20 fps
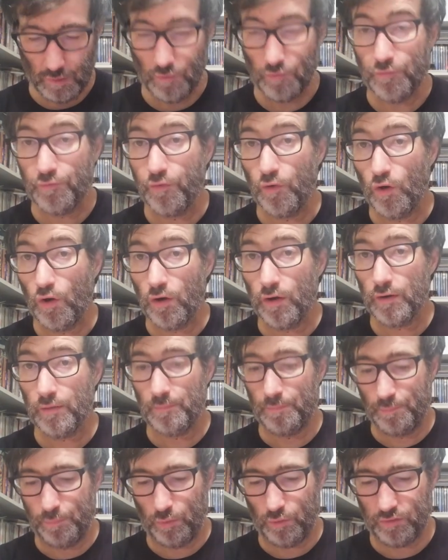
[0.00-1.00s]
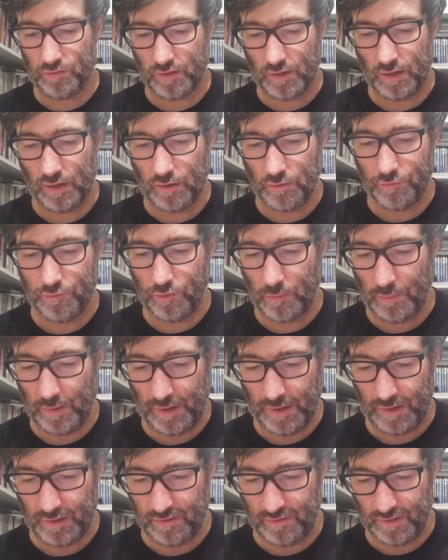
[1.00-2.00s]
4 postcards from
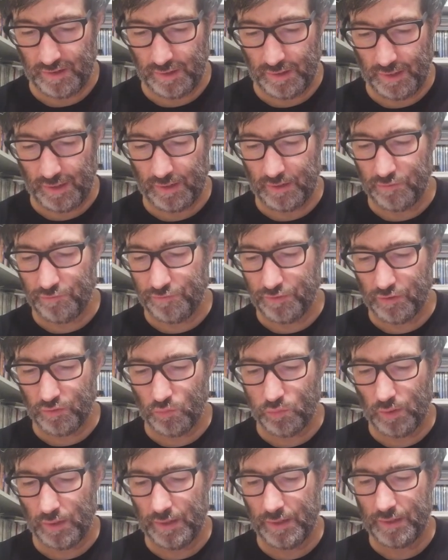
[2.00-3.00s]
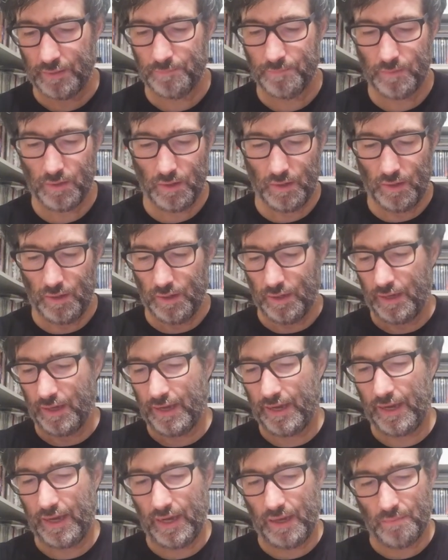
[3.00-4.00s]
Asia. And the first one
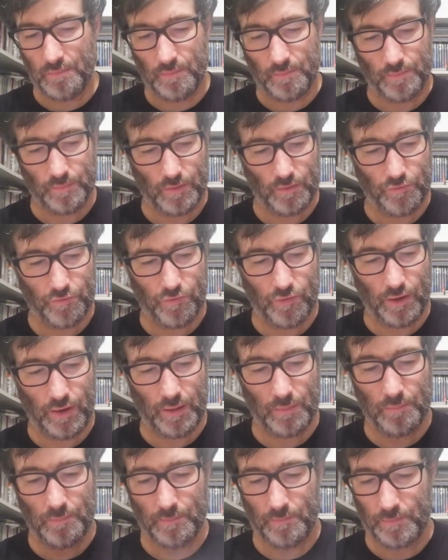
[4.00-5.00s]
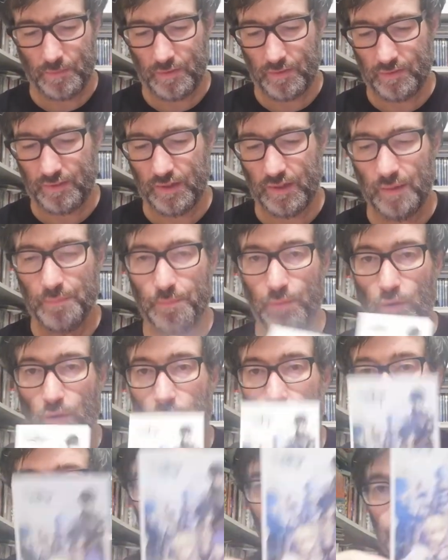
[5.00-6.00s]
came from
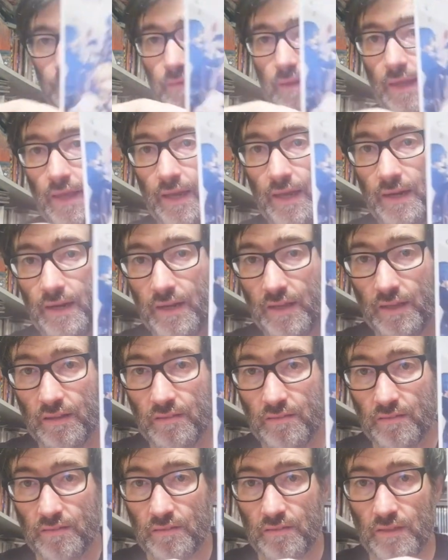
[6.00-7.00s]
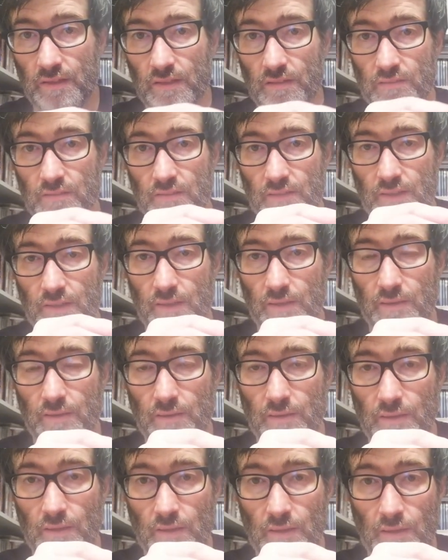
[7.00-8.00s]
Singapore, and it's this
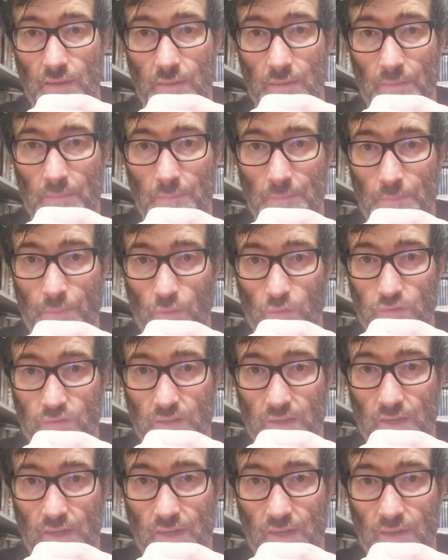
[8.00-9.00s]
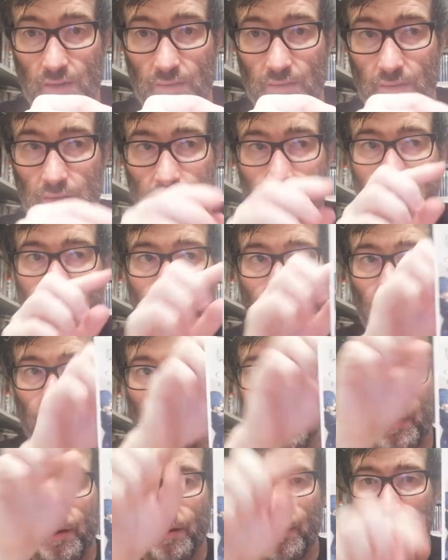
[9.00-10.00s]
postcard,
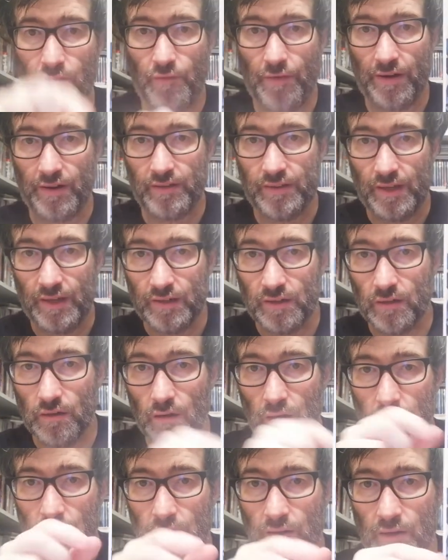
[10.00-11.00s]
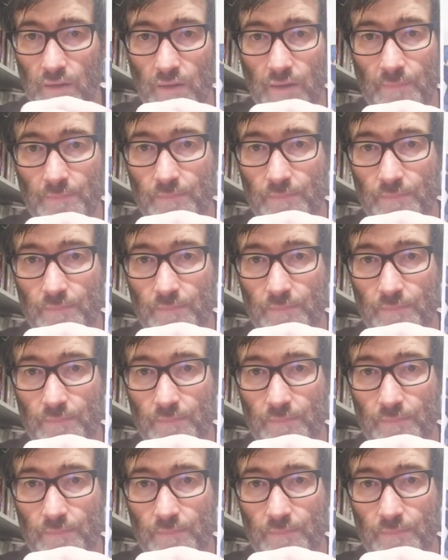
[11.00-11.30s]
very rectangular